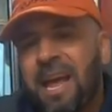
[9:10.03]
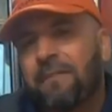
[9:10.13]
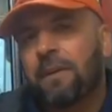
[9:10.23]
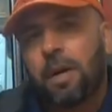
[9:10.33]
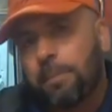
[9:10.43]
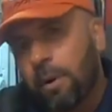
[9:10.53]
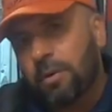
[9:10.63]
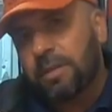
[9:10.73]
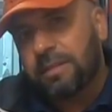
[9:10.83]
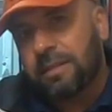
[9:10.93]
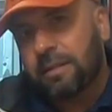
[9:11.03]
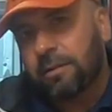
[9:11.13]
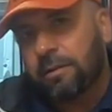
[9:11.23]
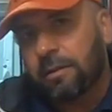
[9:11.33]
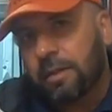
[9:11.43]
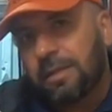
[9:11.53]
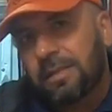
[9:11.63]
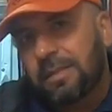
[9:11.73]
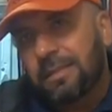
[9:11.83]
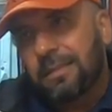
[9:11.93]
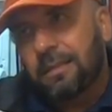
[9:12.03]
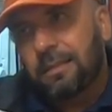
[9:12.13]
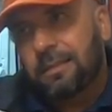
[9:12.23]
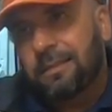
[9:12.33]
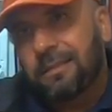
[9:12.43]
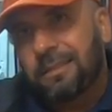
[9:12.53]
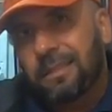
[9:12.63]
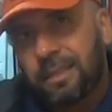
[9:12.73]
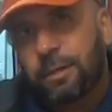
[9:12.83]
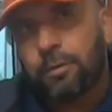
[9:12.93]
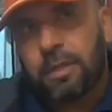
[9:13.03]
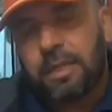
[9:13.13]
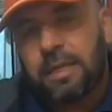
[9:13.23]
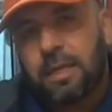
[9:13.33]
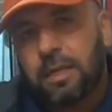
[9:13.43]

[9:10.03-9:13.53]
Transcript: have a Kubota dealer literally